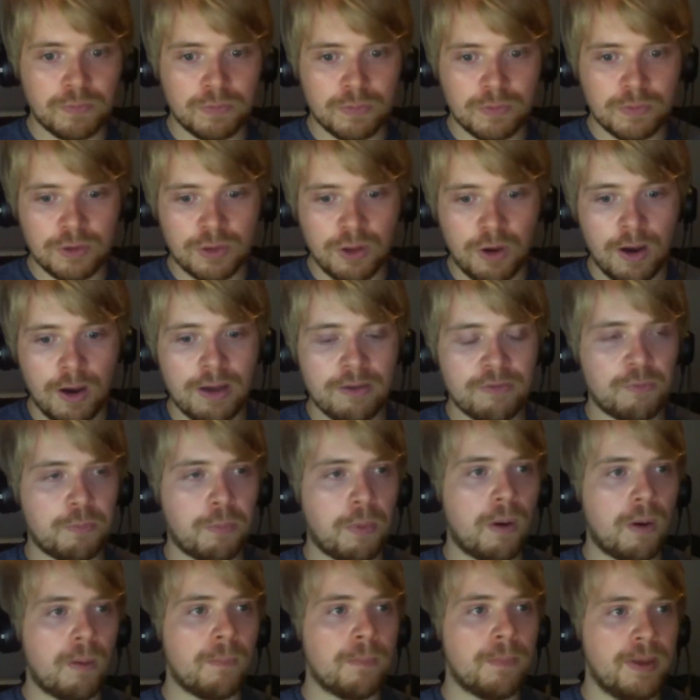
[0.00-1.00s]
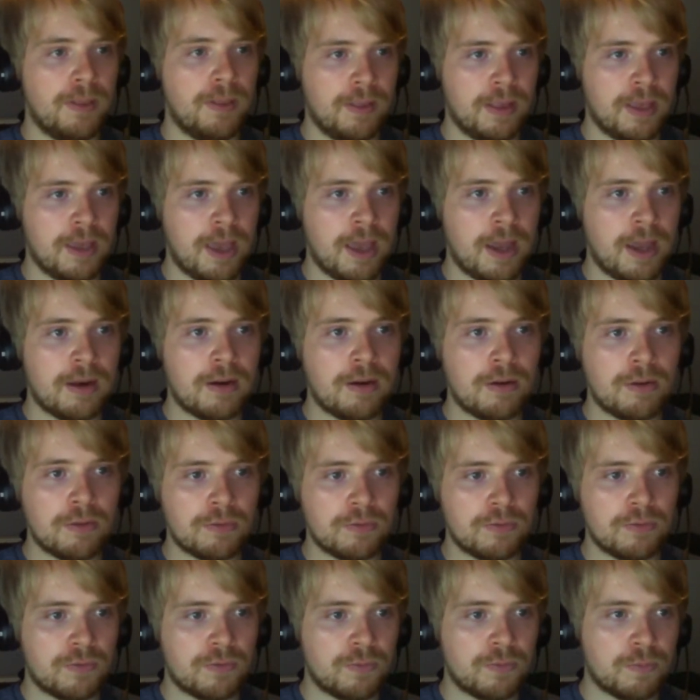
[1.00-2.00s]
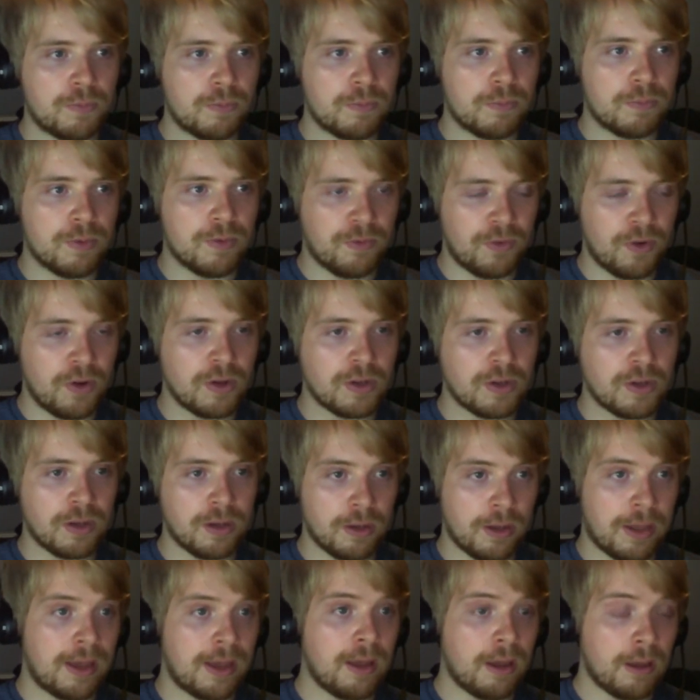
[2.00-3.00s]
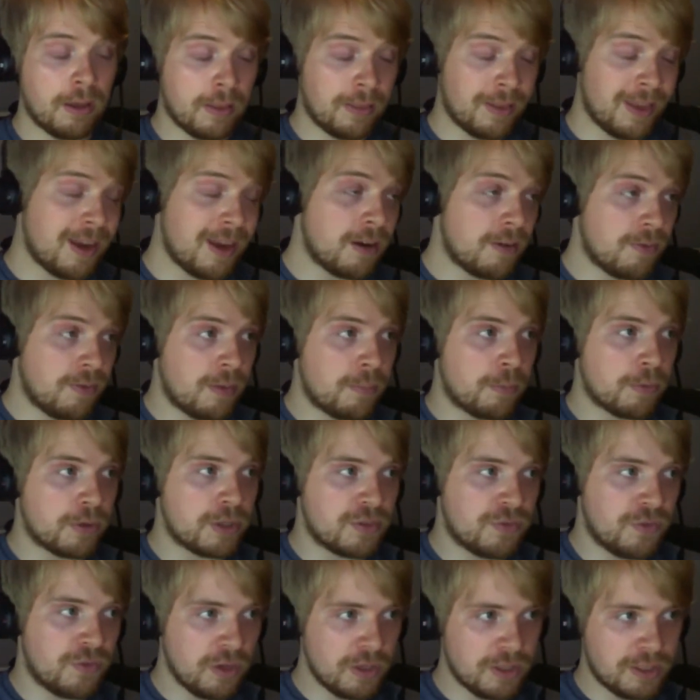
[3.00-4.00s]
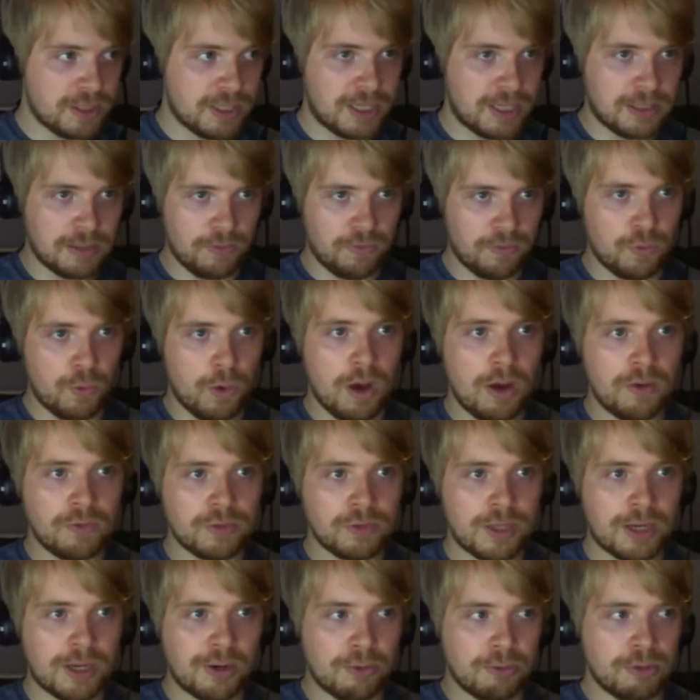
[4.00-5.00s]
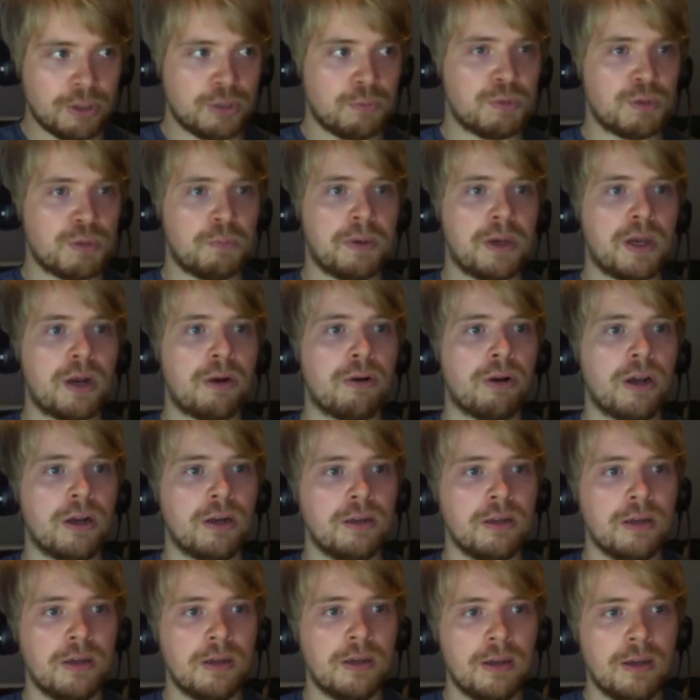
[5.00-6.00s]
dive bomb at the end of the first, at, at the end of Emery's first season. I thought after that Christmas period,